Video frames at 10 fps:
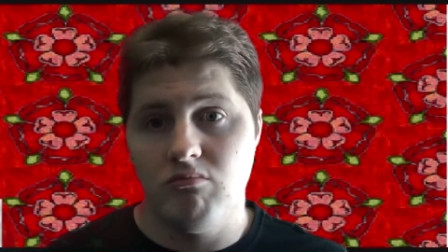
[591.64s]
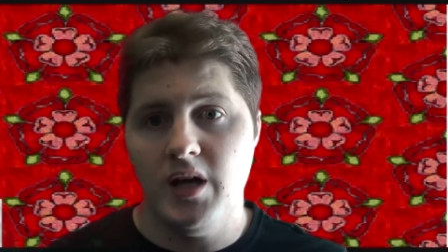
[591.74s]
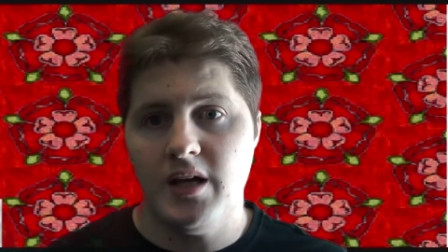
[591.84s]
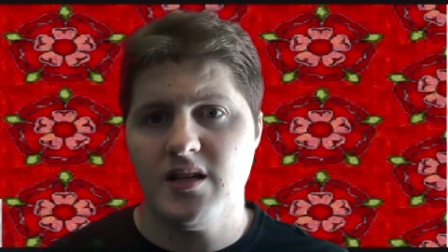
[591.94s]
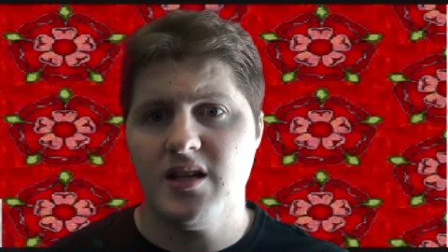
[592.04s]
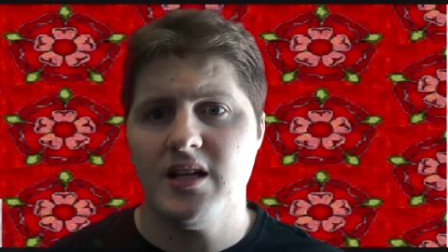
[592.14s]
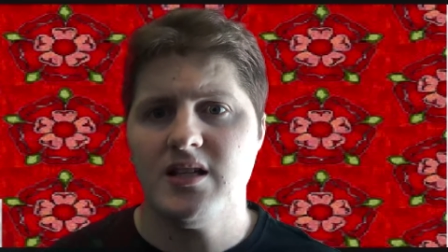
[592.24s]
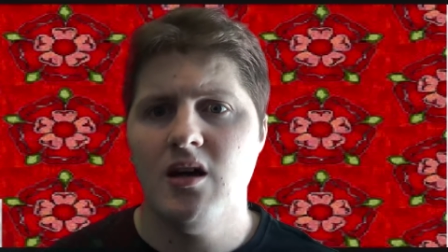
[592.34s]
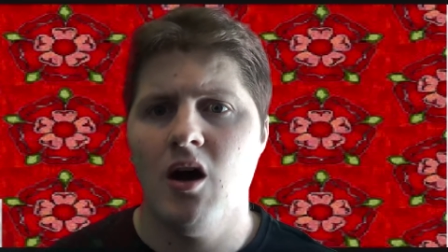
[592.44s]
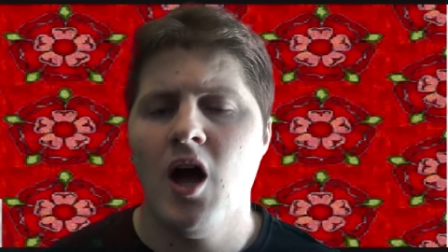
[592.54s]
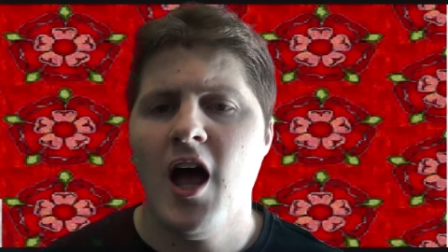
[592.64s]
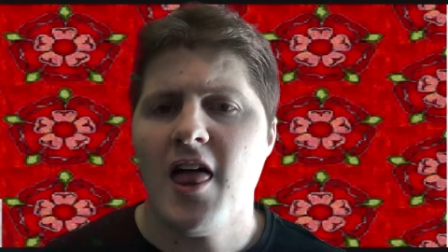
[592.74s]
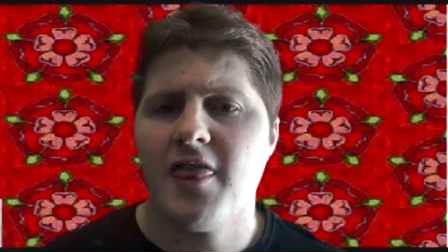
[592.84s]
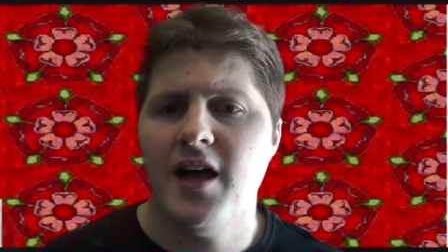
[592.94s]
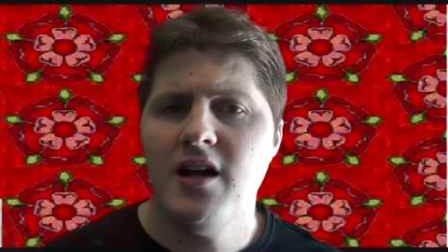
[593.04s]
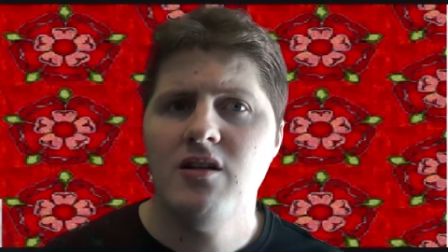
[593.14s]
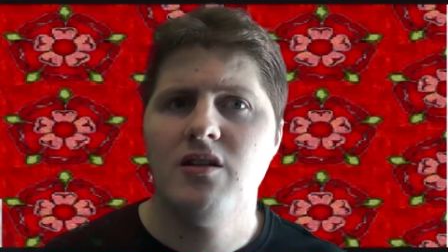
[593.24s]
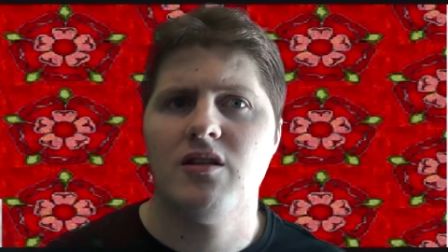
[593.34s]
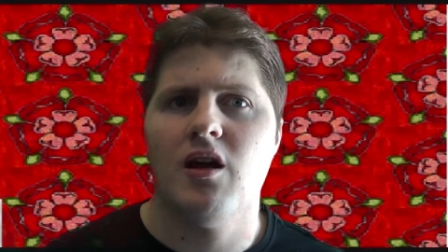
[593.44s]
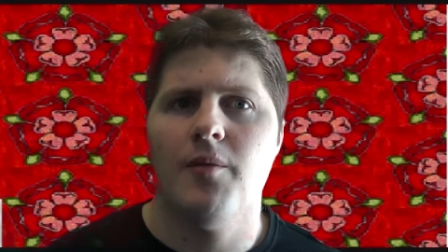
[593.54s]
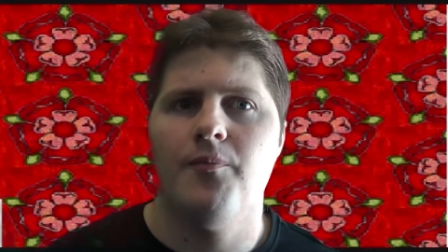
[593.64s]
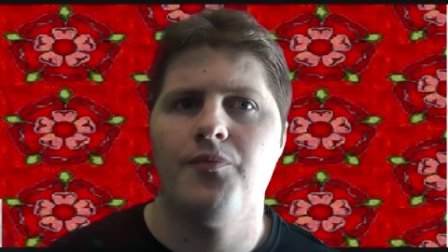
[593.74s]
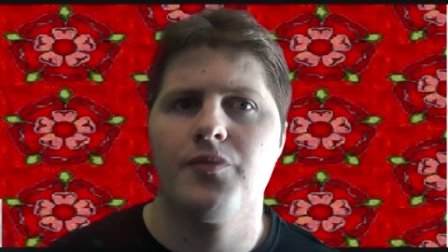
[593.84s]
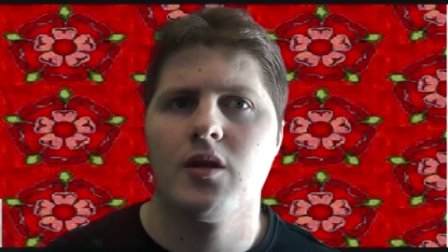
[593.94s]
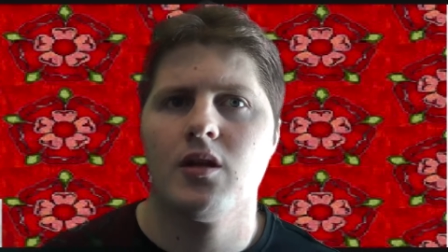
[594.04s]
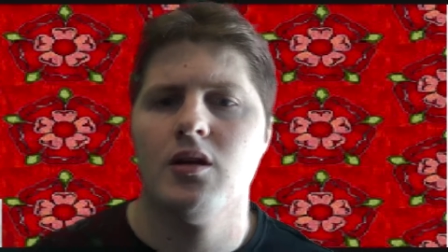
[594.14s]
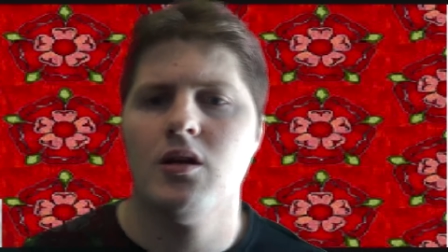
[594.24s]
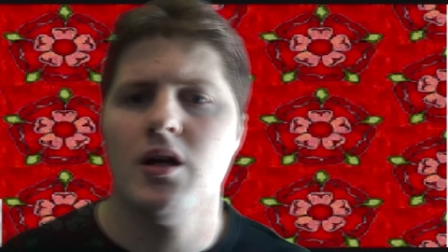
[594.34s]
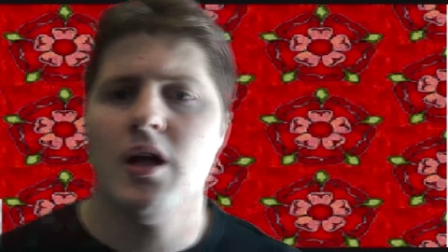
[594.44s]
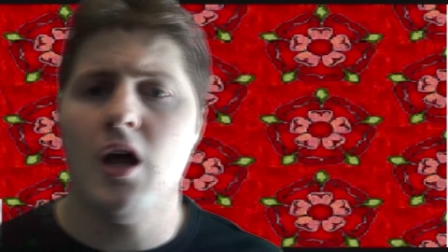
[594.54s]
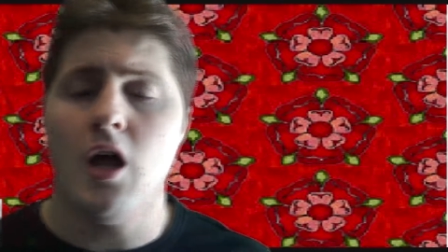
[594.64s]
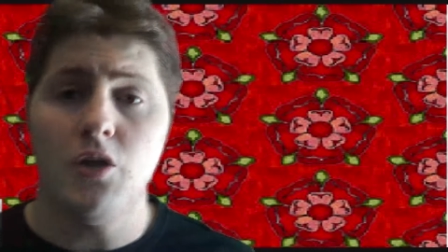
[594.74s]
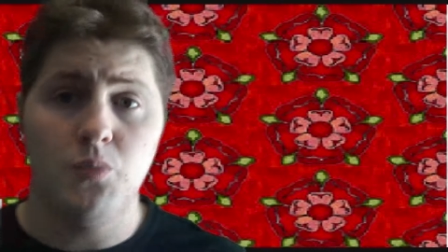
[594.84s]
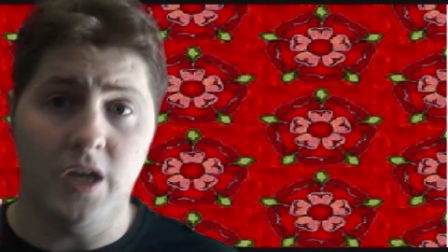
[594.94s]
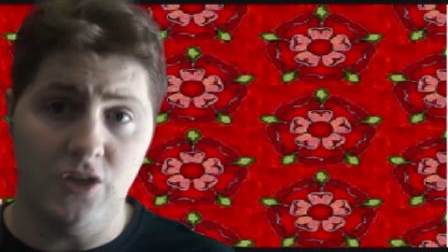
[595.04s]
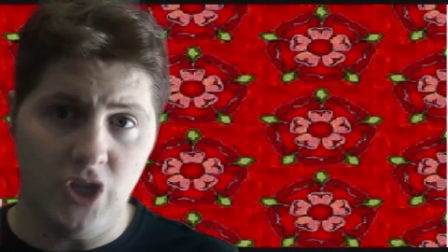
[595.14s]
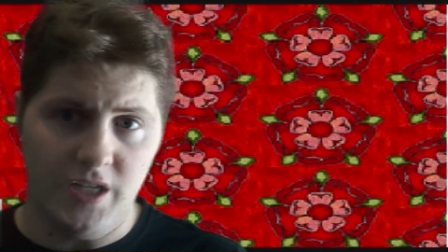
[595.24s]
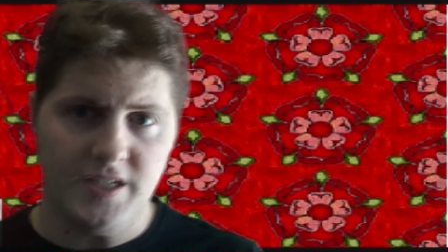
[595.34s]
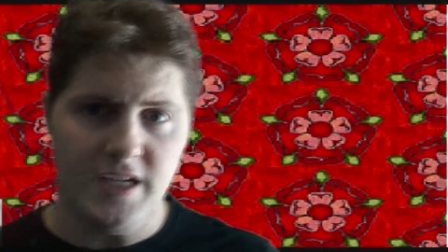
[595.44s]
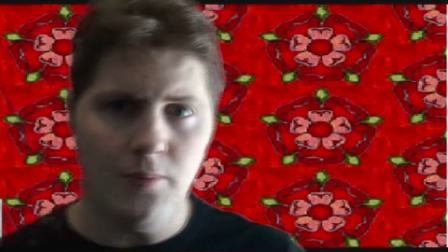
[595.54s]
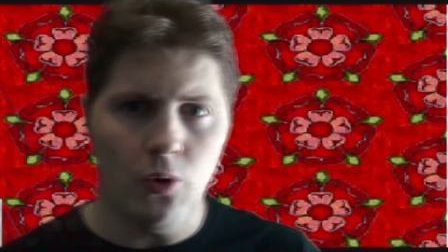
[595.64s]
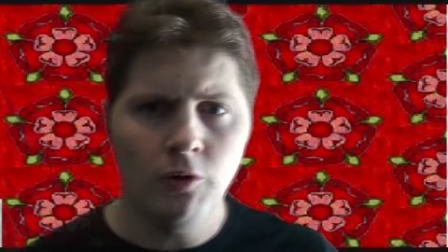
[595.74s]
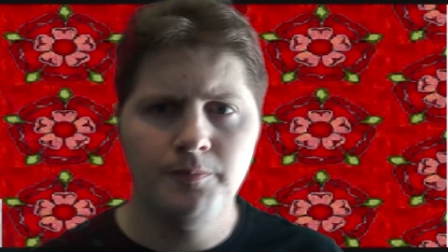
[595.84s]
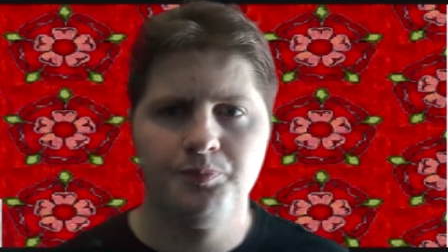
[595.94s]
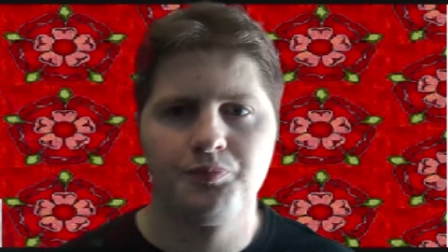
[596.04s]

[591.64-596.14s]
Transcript: Yes, that's her. Then we get Jane Seymour,